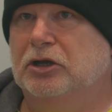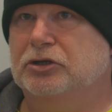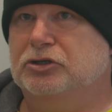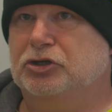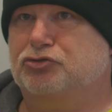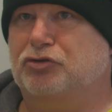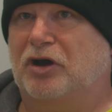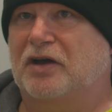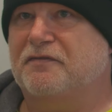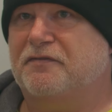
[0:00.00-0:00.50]

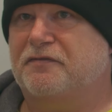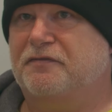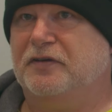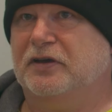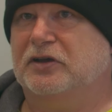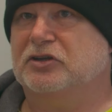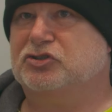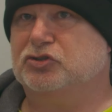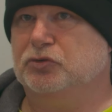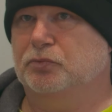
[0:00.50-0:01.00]
to try and
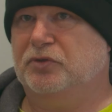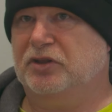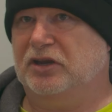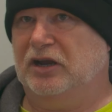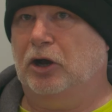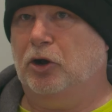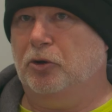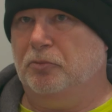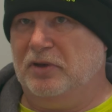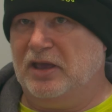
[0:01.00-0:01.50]
figure something
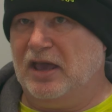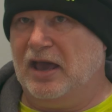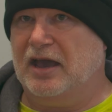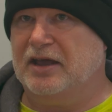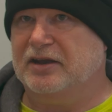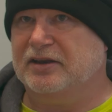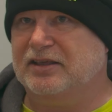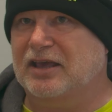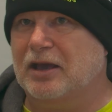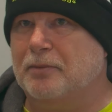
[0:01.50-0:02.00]
out in my
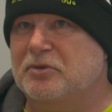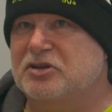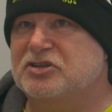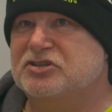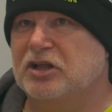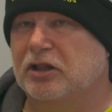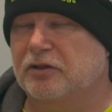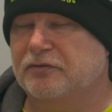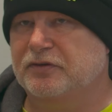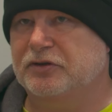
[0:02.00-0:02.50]
head, get
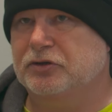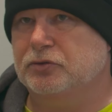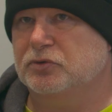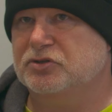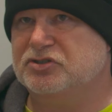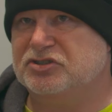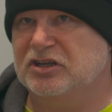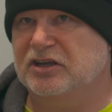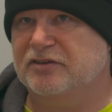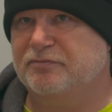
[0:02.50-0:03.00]
myself into
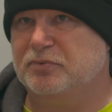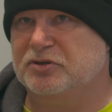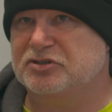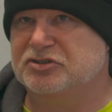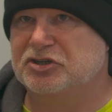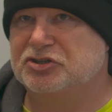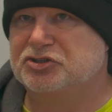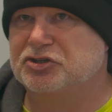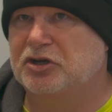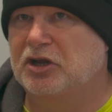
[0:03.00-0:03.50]
a safe
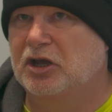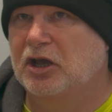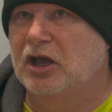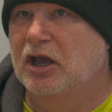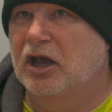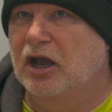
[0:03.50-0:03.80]
position,